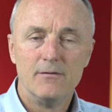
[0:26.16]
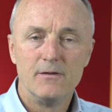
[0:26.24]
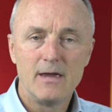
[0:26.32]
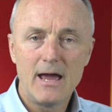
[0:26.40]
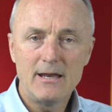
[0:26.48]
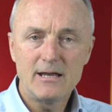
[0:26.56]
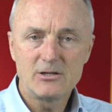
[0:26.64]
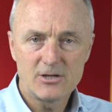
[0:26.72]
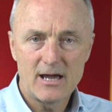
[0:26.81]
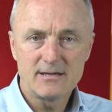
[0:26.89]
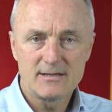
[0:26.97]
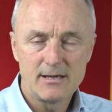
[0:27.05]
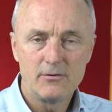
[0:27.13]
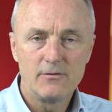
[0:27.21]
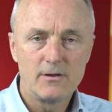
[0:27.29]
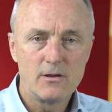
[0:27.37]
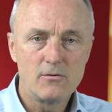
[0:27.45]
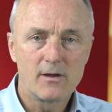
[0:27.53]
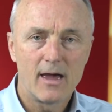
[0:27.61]
The NHS here in
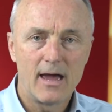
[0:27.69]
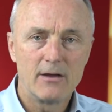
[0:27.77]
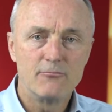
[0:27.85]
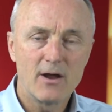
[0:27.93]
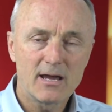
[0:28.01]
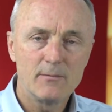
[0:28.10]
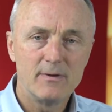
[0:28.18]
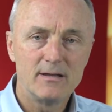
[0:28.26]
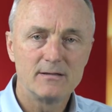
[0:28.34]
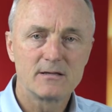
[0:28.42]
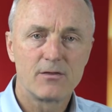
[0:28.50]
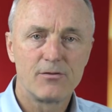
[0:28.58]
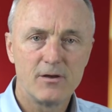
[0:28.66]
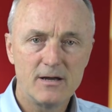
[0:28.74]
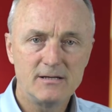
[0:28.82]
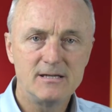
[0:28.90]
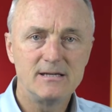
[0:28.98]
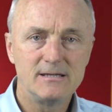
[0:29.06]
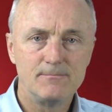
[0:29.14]
the UK recommends
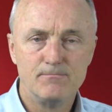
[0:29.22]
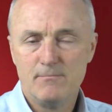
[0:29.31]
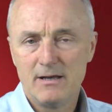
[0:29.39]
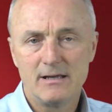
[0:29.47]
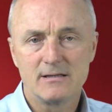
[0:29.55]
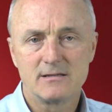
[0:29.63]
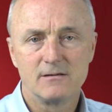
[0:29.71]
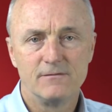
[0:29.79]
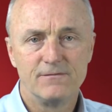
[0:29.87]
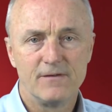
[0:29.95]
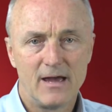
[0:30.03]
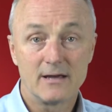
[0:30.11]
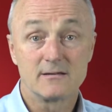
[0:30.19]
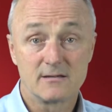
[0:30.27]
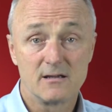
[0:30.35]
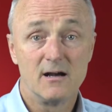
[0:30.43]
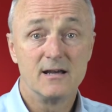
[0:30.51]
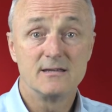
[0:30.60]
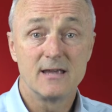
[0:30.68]
30 minutes of
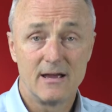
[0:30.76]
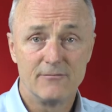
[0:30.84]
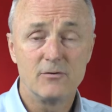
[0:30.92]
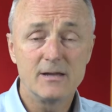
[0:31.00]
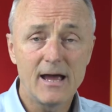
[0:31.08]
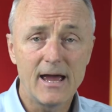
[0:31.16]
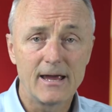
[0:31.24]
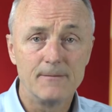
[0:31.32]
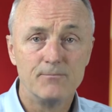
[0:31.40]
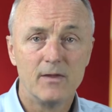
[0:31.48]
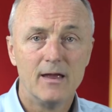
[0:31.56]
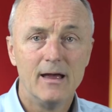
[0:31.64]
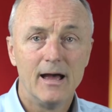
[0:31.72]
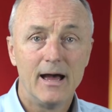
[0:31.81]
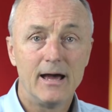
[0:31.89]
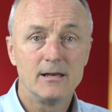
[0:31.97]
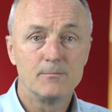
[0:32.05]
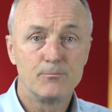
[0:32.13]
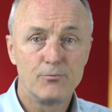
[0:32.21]
exercise every day,
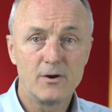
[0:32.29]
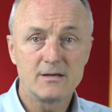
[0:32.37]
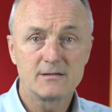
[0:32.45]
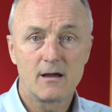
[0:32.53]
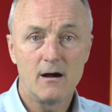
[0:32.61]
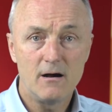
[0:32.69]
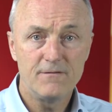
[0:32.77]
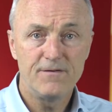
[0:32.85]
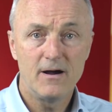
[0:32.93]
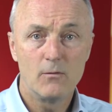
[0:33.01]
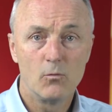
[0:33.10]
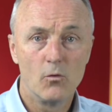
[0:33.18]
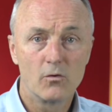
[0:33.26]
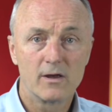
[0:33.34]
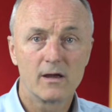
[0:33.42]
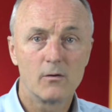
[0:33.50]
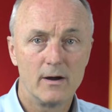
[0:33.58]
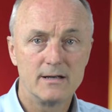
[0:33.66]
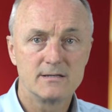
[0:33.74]
and a brisk half-hour walk
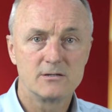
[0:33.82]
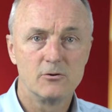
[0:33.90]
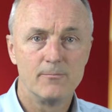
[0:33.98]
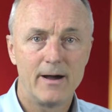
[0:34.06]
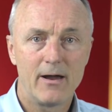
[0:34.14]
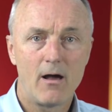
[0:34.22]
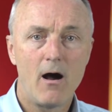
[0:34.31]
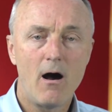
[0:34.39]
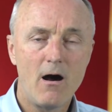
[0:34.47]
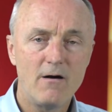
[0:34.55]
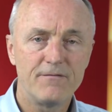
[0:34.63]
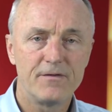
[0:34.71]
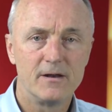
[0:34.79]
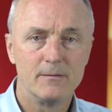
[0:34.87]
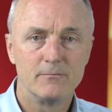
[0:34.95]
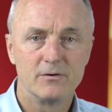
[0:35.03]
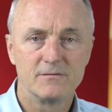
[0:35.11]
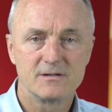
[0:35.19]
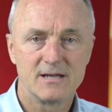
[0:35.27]
equates to about half the
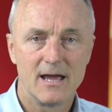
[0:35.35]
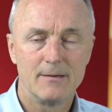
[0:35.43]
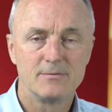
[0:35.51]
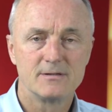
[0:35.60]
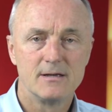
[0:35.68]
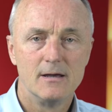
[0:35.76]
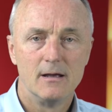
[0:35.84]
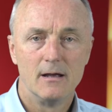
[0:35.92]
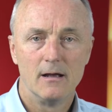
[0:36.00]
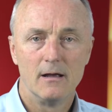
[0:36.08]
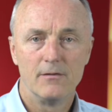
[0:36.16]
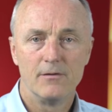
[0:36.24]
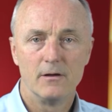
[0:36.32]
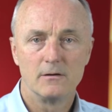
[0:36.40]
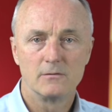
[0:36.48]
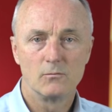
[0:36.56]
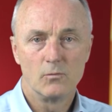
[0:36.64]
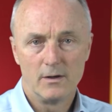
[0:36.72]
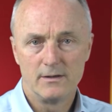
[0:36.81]
number of steps that
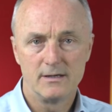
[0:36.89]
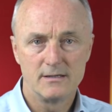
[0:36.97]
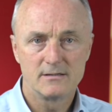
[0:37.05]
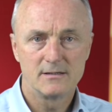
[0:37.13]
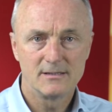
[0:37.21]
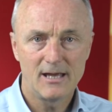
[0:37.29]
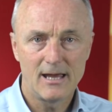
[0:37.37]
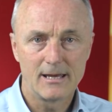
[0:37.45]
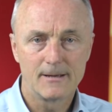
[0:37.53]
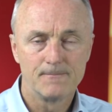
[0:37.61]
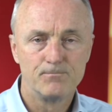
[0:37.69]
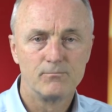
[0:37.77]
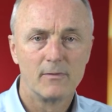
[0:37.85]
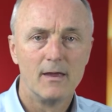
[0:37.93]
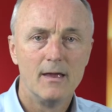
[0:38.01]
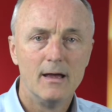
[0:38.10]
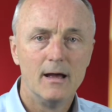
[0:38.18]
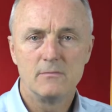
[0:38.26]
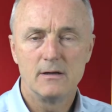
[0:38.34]
one needs to take.
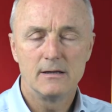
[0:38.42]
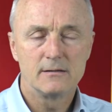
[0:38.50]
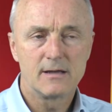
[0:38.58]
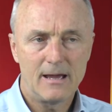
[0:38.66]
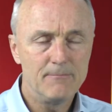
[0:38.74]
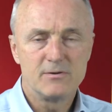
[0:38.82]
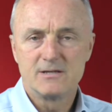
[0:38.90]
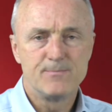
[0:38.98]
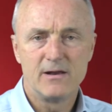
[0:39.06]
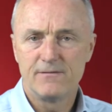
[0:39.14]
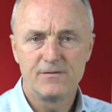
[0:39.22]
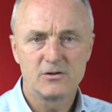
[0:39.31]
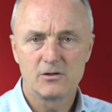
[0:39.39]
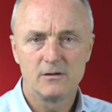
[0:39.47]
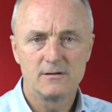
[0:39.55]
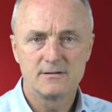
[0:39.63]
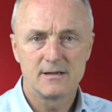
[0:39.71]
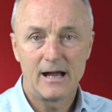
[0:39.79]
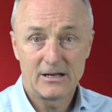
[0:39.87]
It can be as beneficial
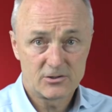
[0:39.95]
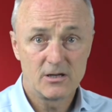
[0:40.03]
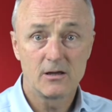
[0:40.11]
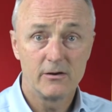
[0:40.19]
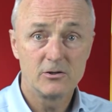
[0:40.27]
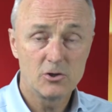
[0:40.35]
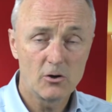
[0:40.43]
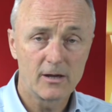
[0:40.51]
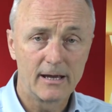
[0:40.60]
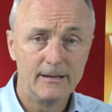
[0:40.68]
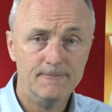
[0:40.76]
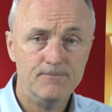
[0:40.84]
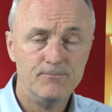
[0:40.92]
as actually going jogging.